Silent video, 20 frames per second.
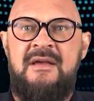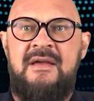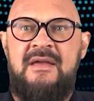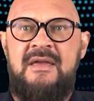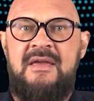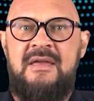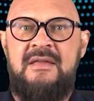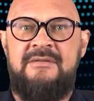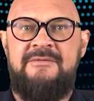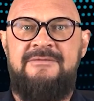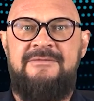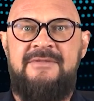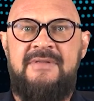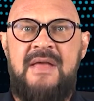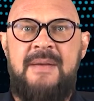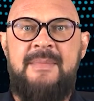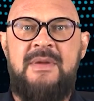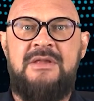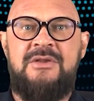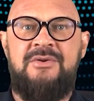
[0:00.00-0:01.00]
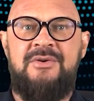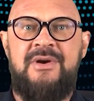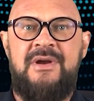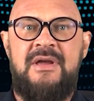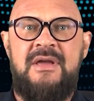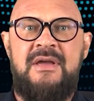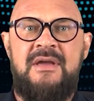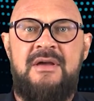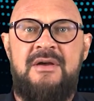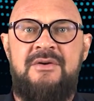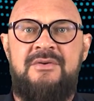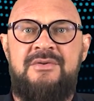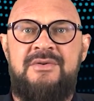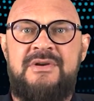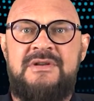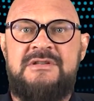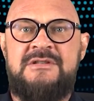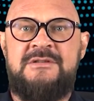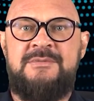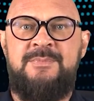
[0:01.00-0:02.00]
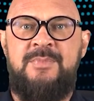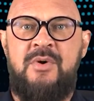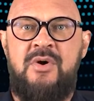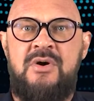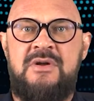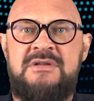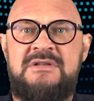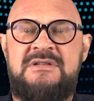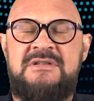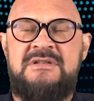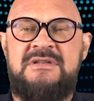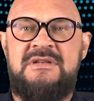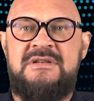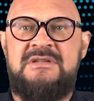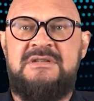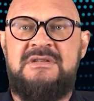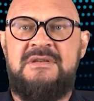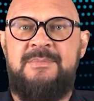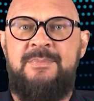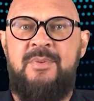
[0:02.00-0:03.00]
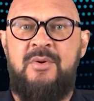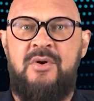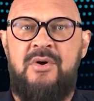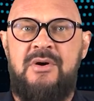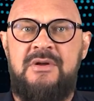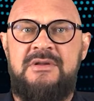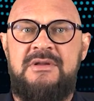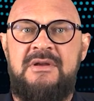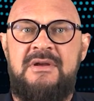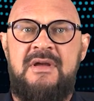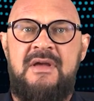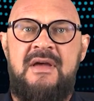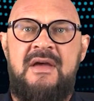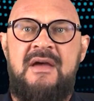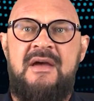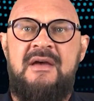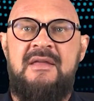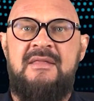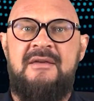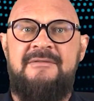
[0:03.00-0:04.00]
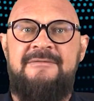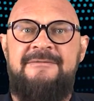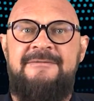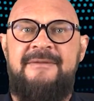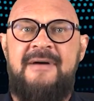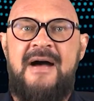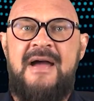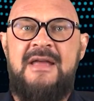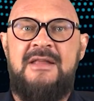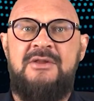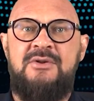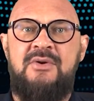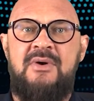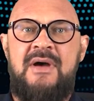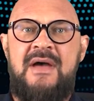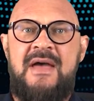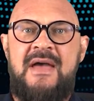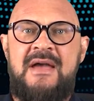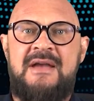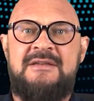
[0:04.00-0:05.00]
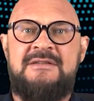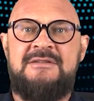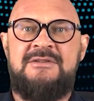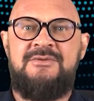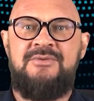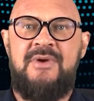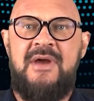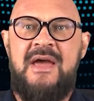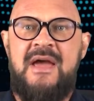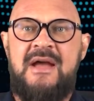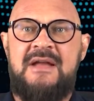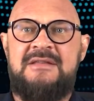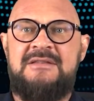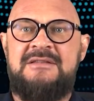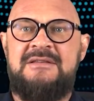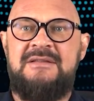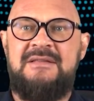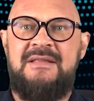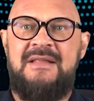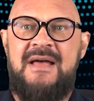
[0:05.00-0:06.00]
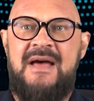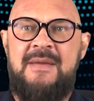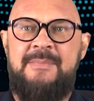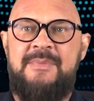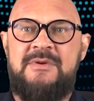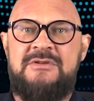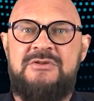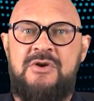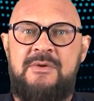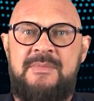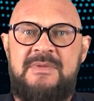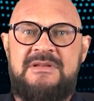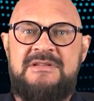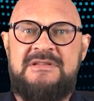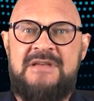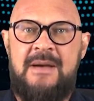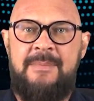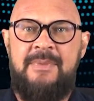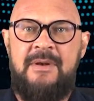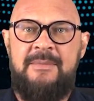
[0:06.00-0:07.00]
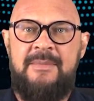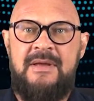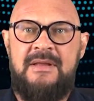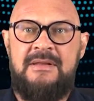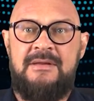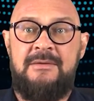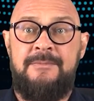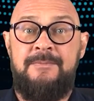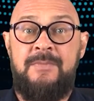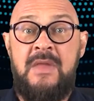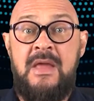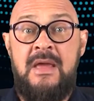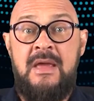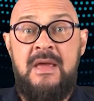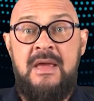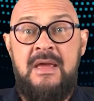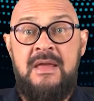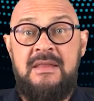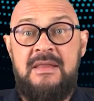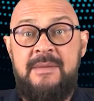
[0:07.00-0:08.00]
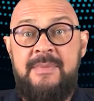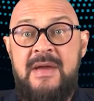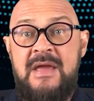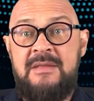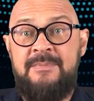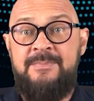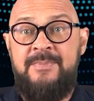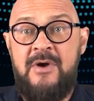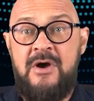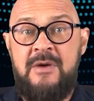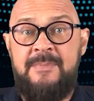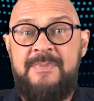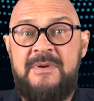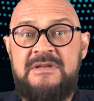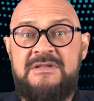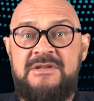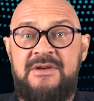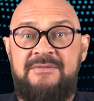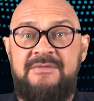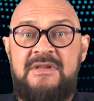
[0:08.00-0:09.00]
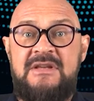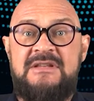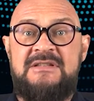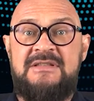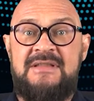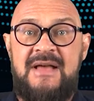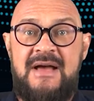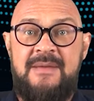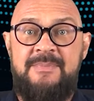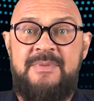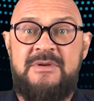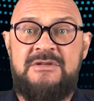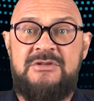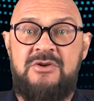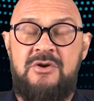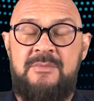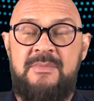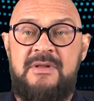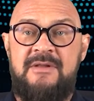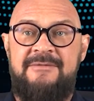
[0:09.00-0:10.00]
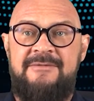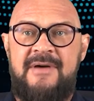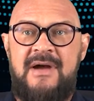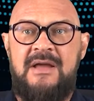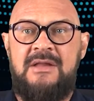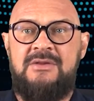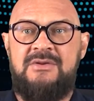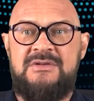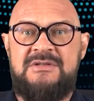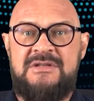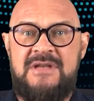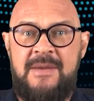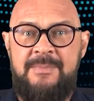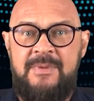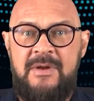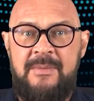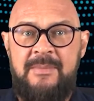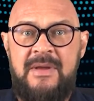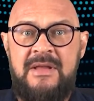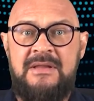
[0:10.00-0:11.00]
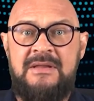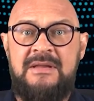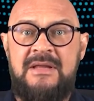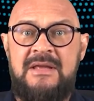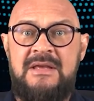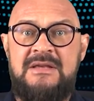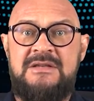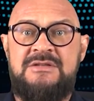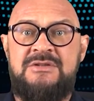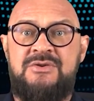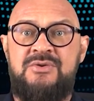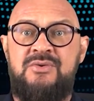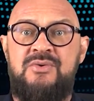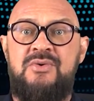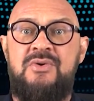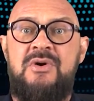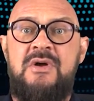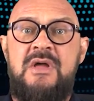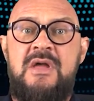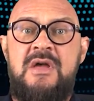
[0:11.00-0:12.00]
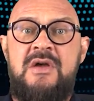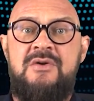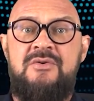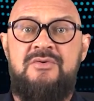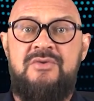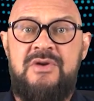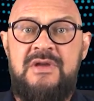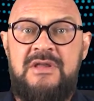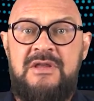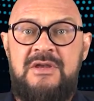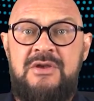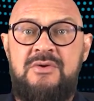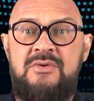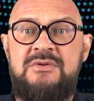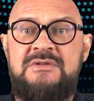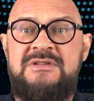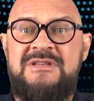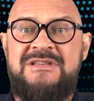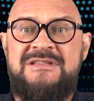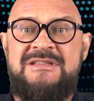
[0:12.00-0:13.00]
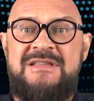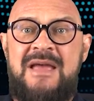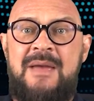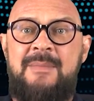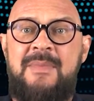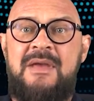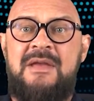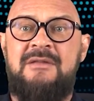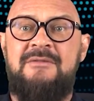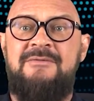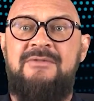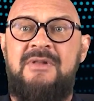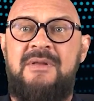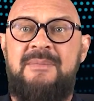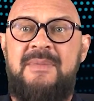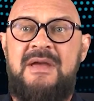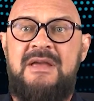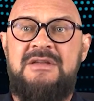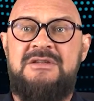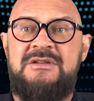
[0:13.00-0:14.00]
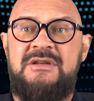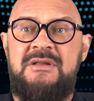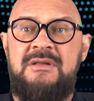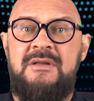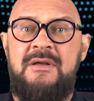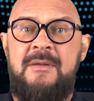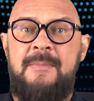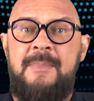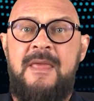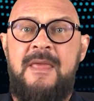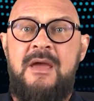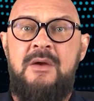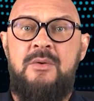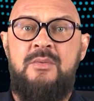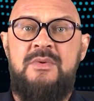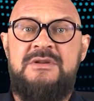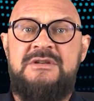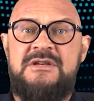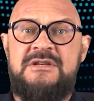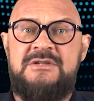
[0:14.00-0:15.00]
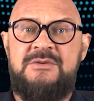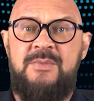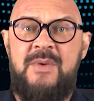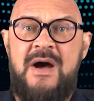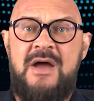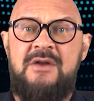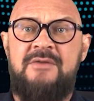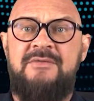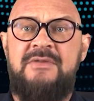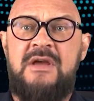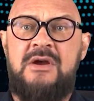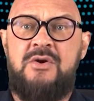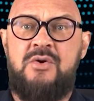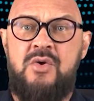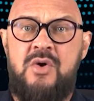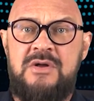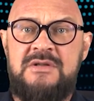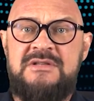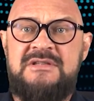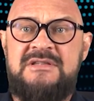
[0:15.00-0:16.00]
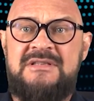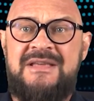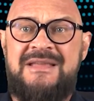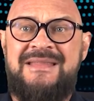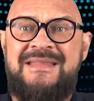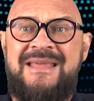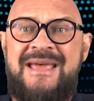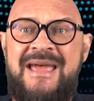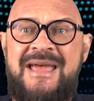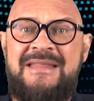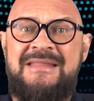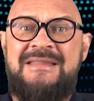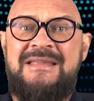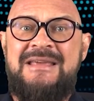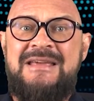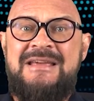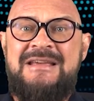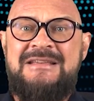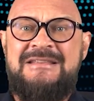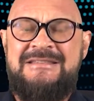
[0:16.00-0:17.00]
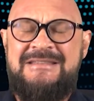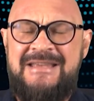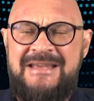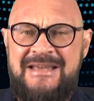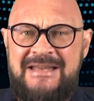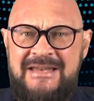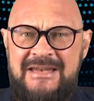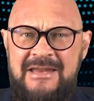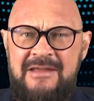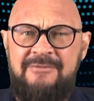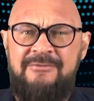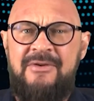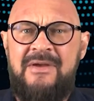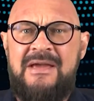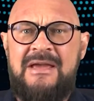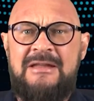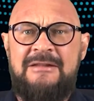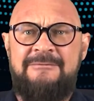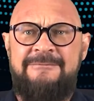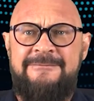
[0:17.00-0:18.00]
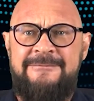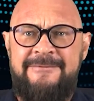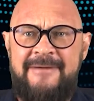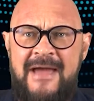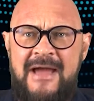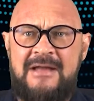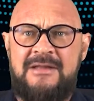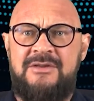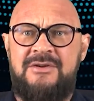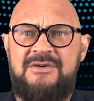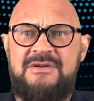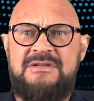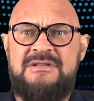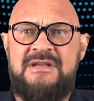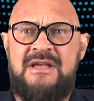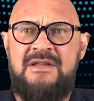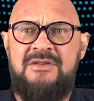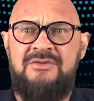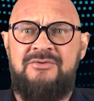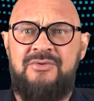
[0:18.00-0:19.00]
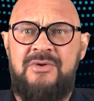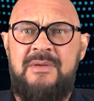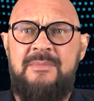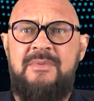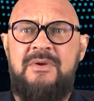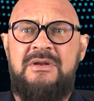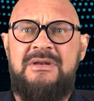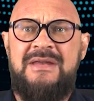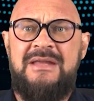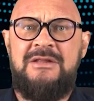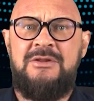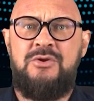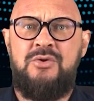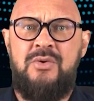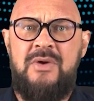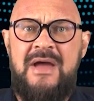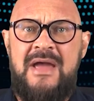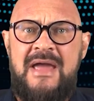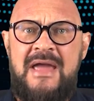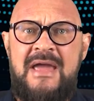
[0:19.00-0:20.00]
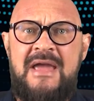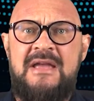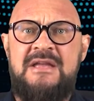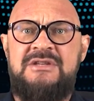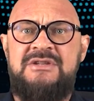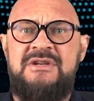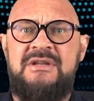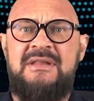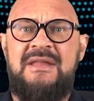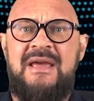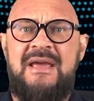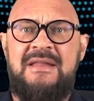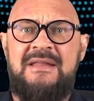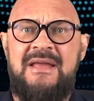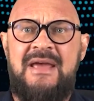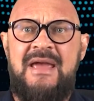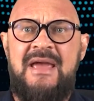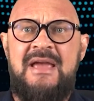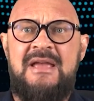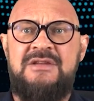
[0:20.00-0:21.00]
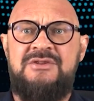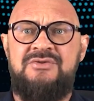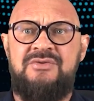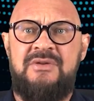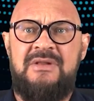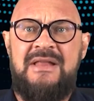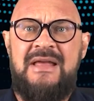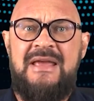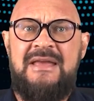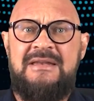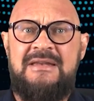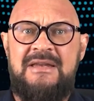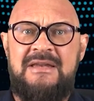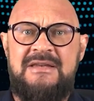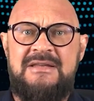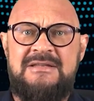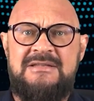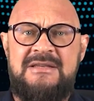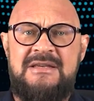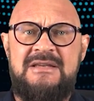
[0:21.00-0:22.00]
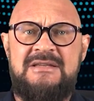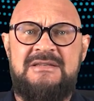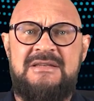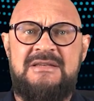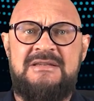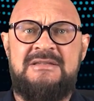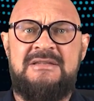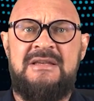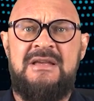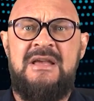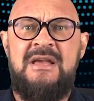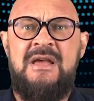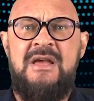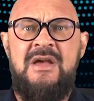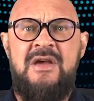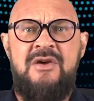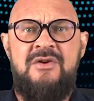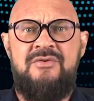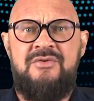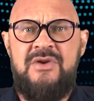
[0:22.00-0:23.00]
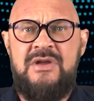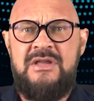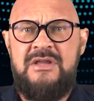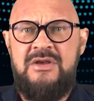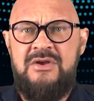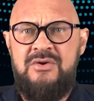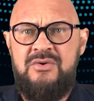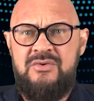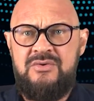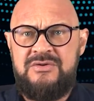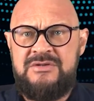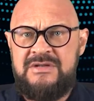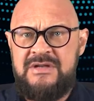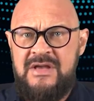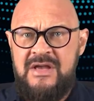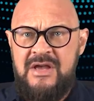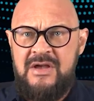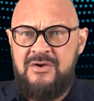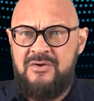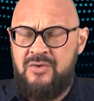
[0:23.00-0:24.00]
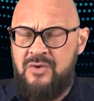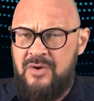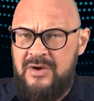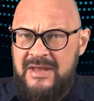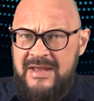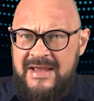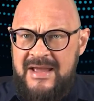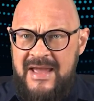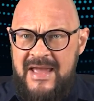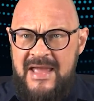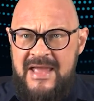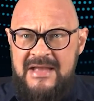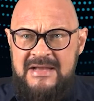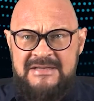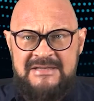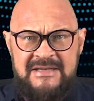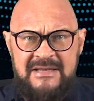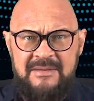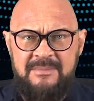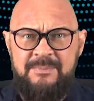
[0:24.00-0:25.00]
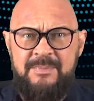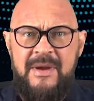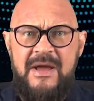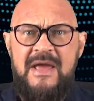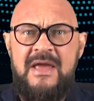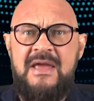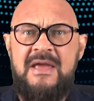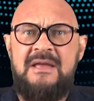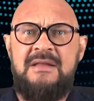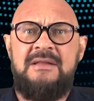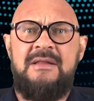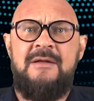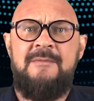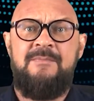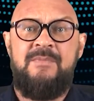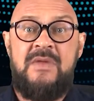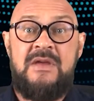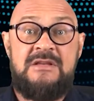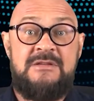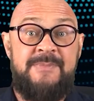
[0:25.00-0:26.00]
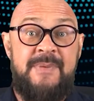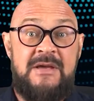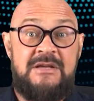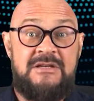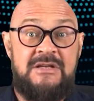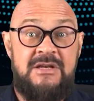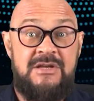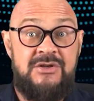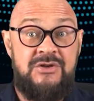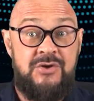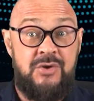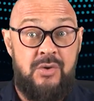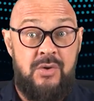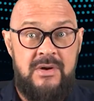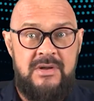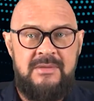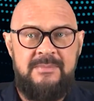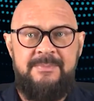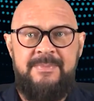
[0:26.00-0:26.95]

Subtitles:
Inflammatory Response Support, the phytoextracts liposomal supplement. The main purpose of this liposomal phytosupplement is to reduce systemic inflammation, which is one of the constant and significant factors contributing to aging and age-related diseases, reduce chronic aches and pain, especially joint